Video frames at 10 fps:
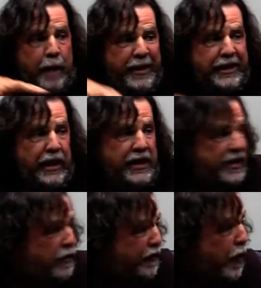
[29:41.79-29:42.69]

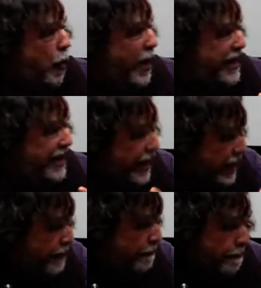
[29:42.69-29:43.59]
capitalism from
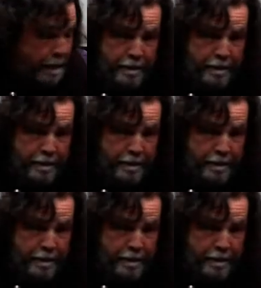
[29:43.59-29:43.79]
within.